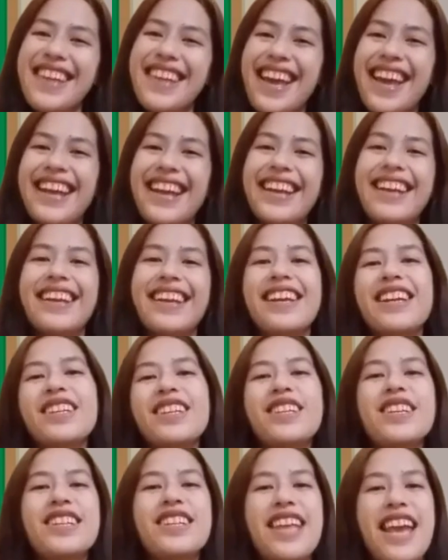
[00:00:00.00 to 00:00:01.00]
day!
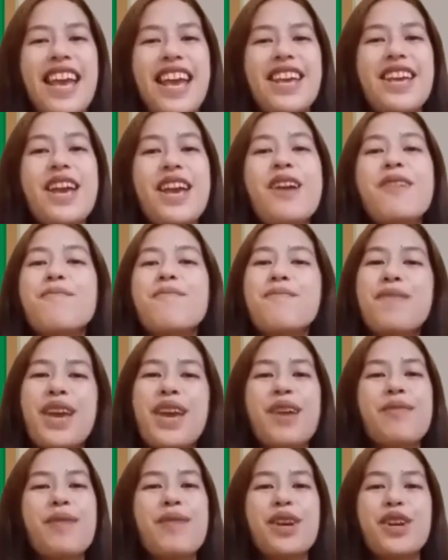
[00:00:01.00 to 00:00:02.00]
Today,
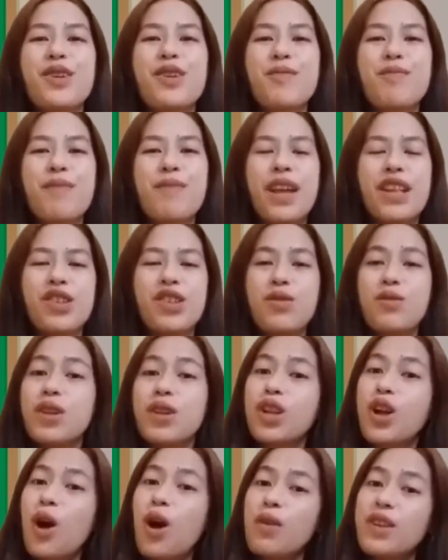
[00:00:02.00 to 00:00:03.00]
me and my groupmates
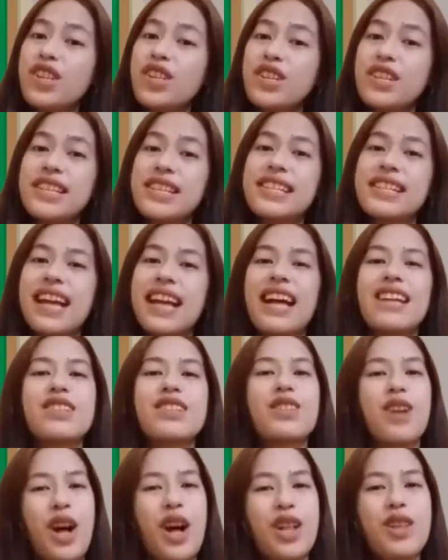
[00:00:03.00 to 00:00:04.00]
will going to
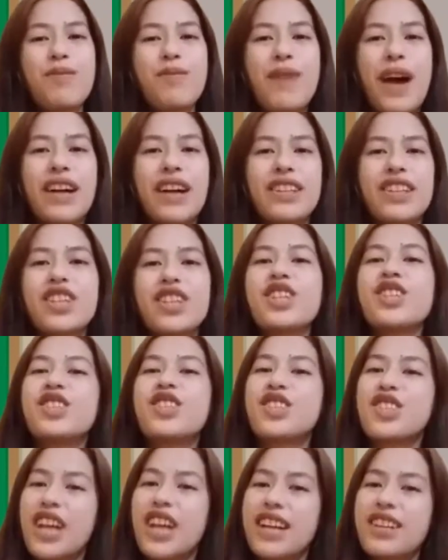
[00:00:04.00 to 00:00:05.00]
discuss all about
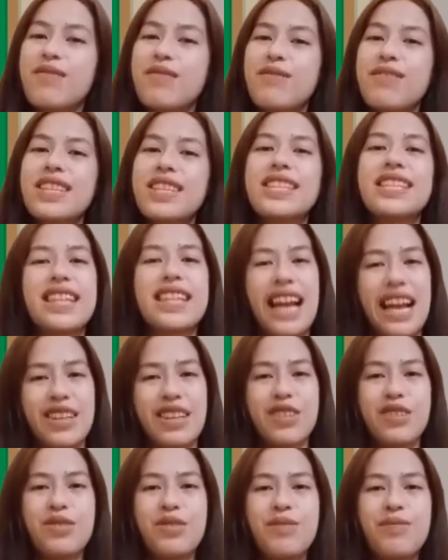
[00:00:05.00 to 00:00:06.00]
Constructivist
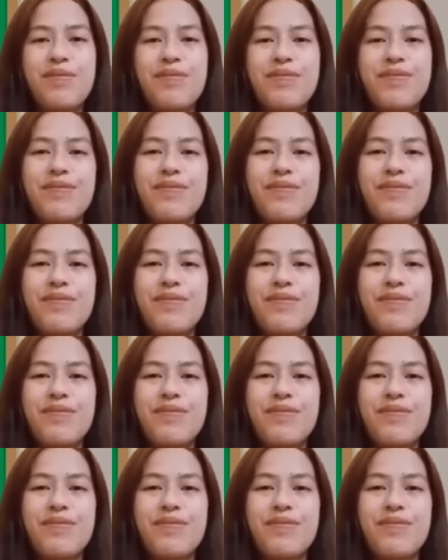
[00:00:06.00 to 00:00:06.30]
classroom.